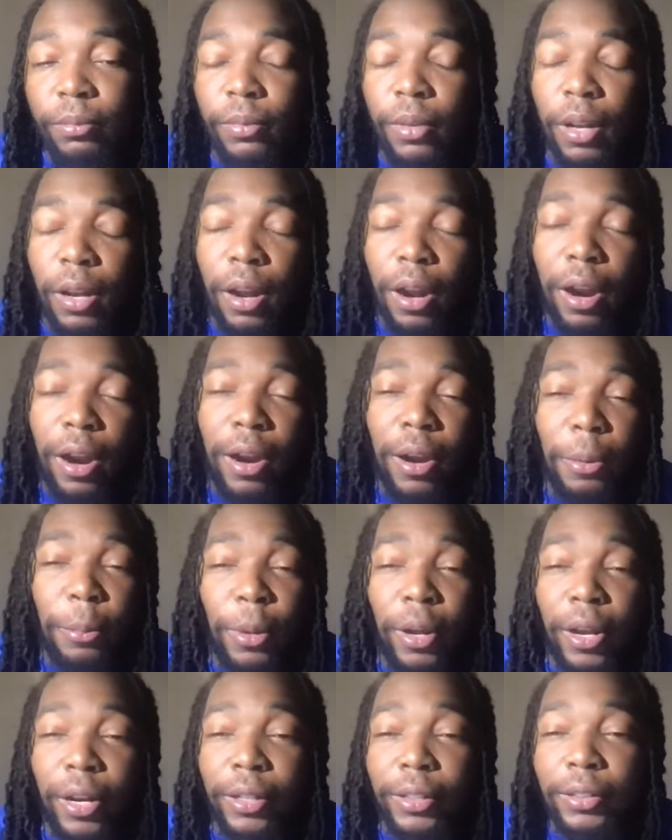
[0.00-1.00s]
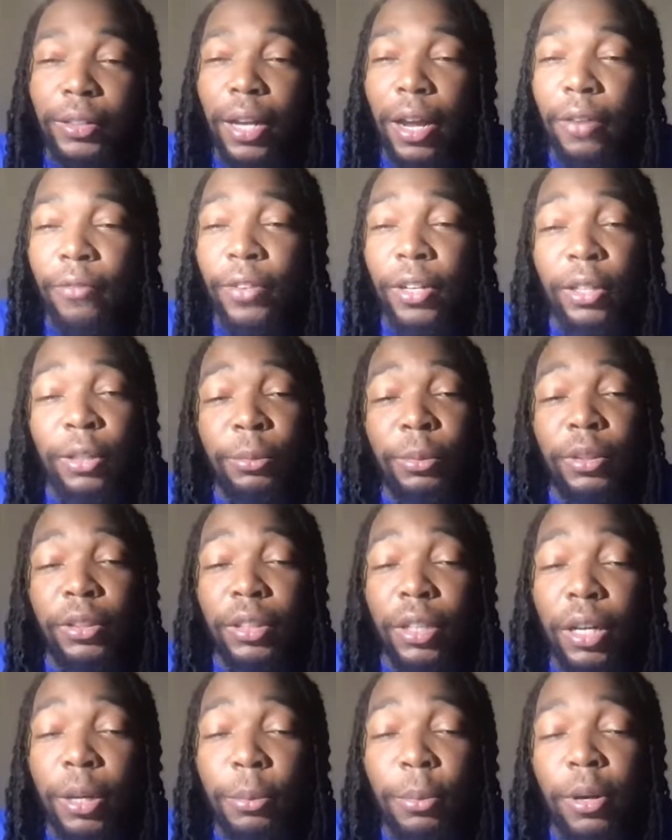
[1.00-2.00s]
All right, man. It's not
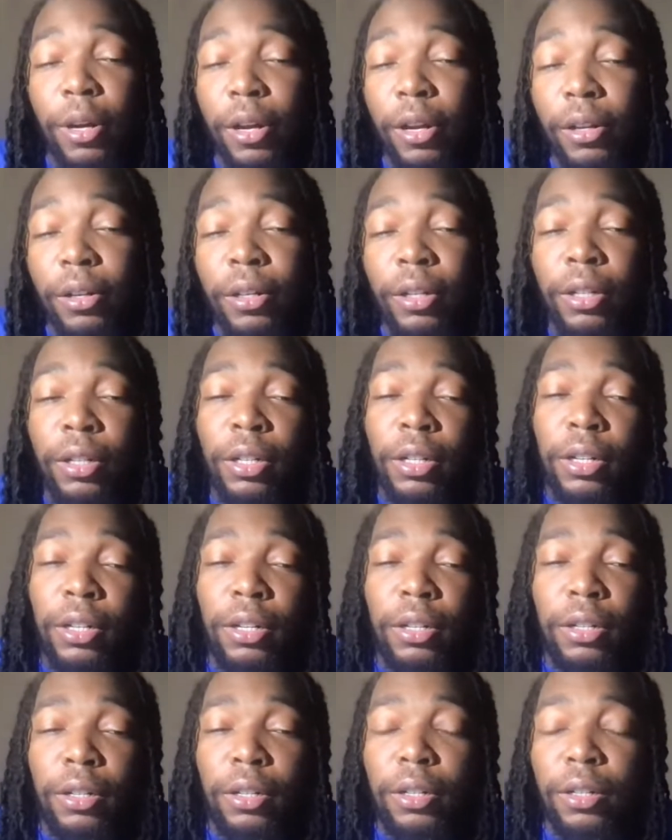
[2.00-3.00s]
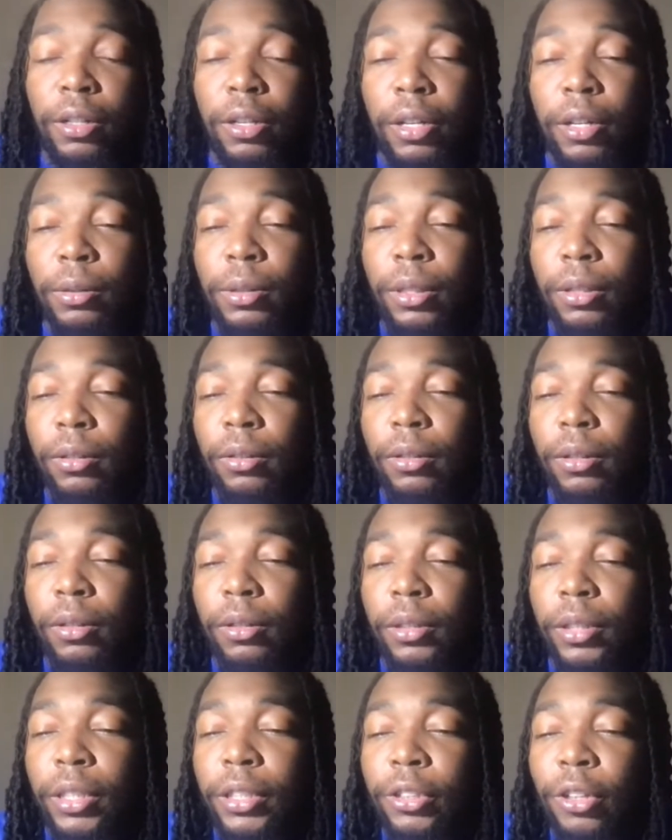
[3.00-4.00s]
50%, but
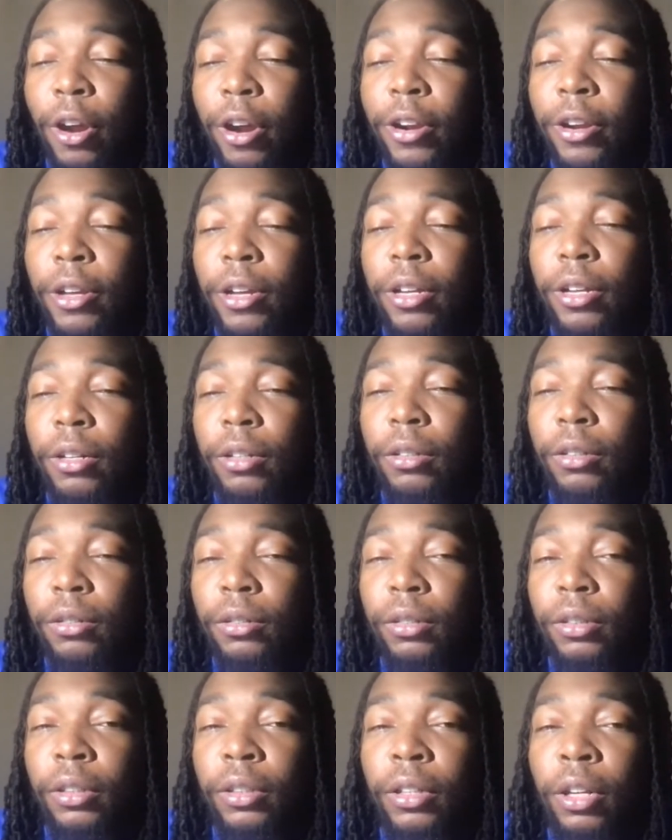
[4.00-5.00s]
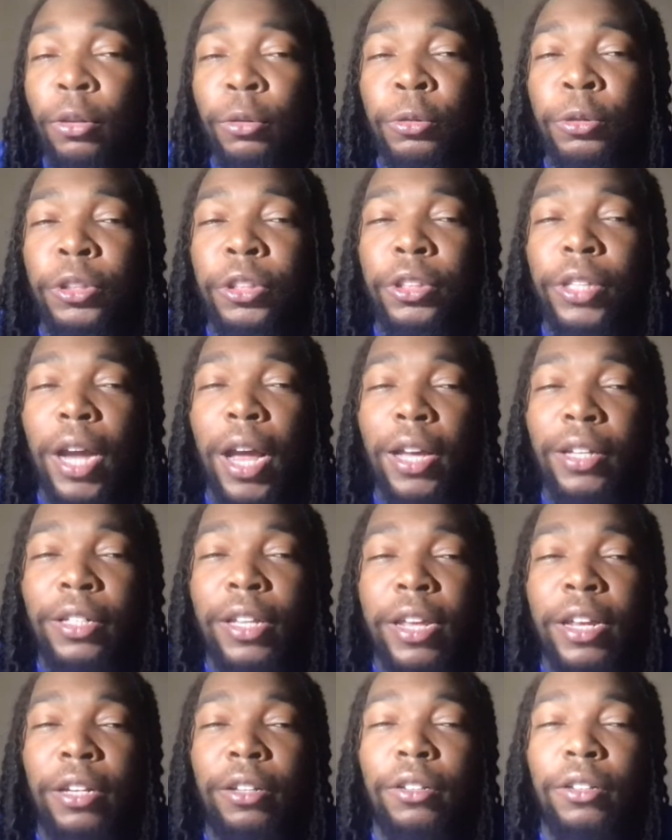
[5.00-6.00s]
he's starting to those shots
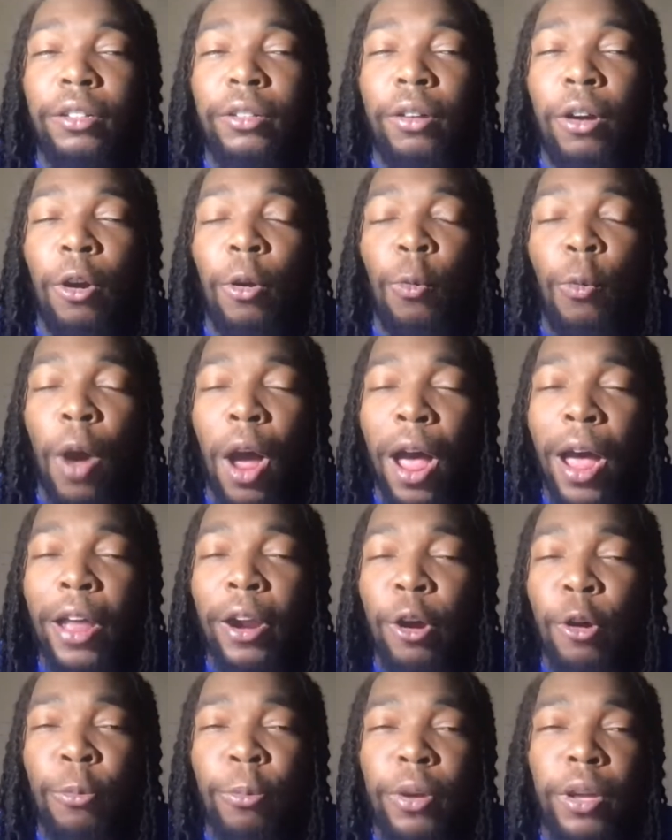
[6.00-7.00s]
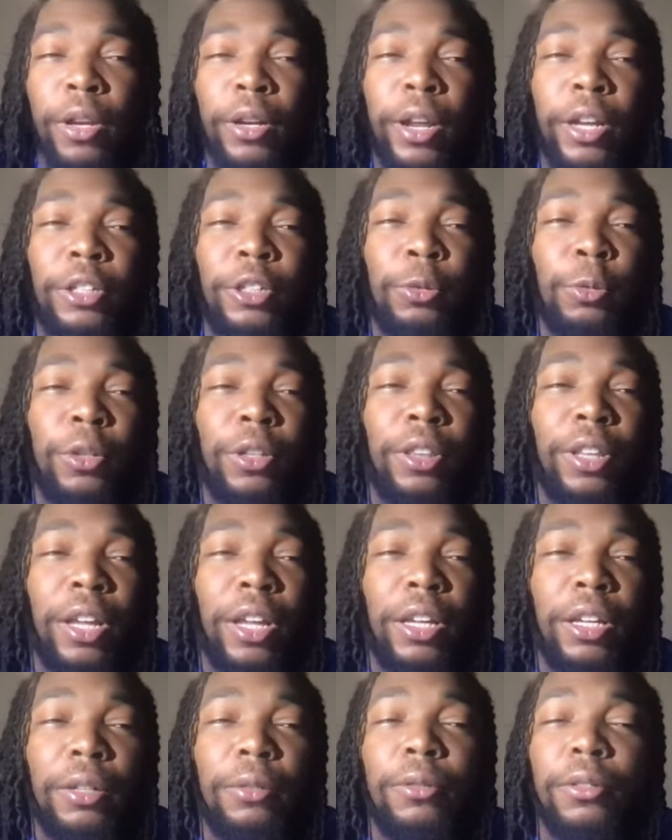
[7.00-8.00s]
that are wide open that you would
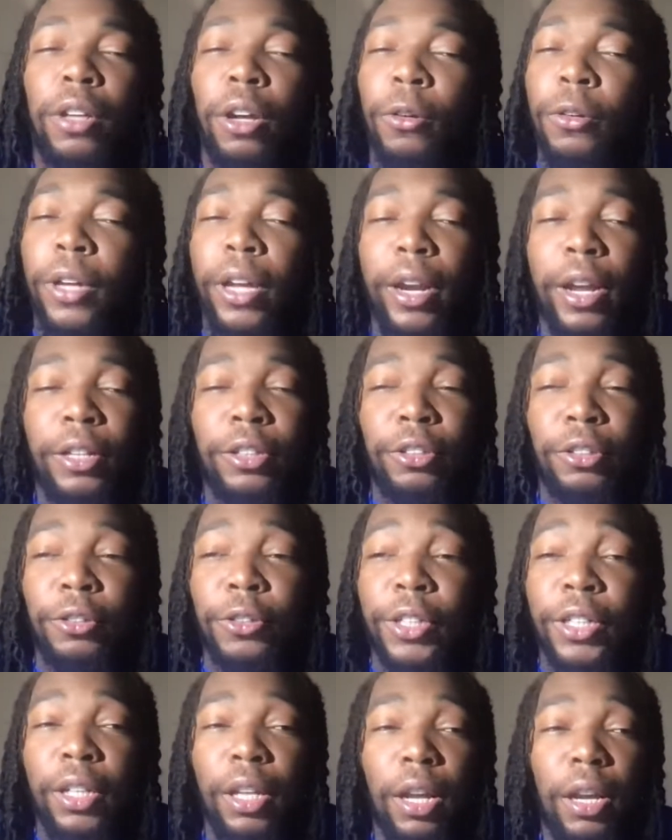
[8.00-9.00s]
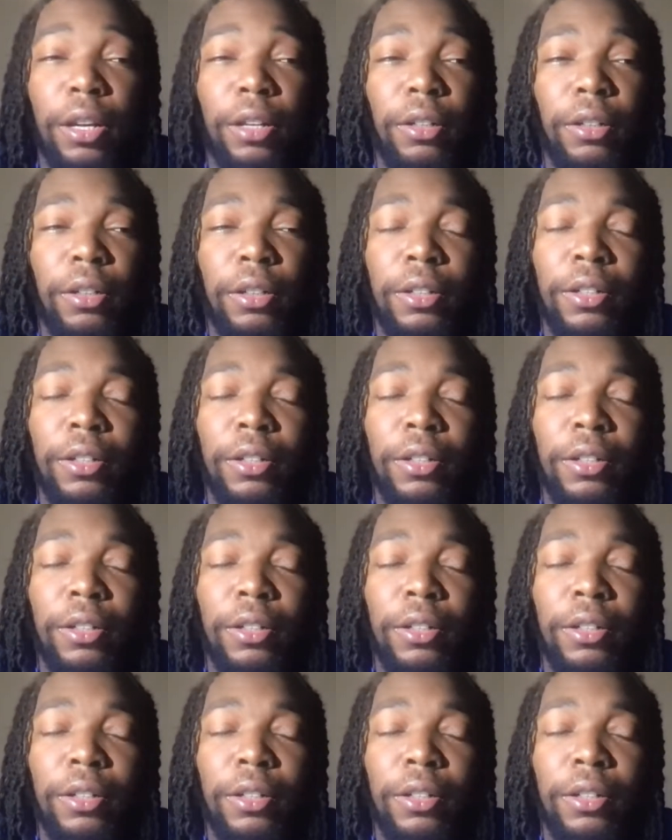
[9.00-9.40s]
think he was okay, that's a green light.